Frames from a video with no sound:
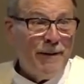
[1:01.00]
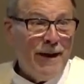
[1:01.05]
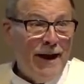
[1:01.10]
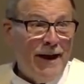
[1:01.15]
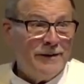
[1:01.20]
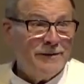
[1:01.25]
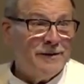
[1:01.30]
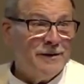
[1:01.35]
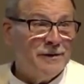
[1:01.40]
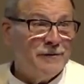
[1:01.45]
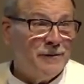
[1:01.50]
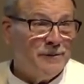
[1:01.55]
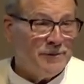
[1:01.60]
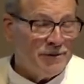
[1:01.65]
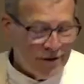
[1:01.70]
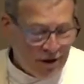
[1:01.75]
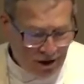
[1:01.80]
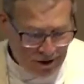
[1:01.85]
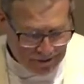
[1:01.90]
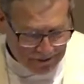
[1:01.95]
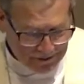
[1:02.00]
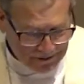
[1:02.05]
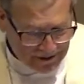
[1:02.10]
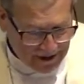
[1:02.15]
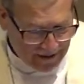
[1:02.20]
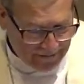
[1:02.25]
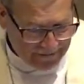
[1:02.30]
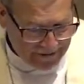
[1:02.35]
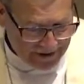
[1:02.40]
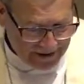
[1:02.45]
passage from Psalm
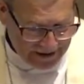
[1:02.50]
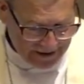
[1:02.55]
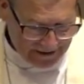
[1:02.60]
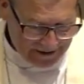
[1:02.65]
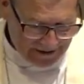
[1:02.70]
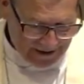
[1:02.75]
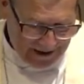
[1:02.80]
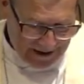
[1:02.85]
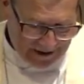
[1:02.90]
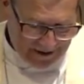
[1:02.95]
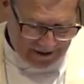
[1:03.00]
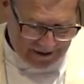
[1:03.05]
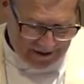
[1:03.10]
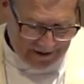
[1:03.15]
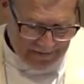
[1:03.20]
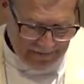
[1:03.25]
seventy-six.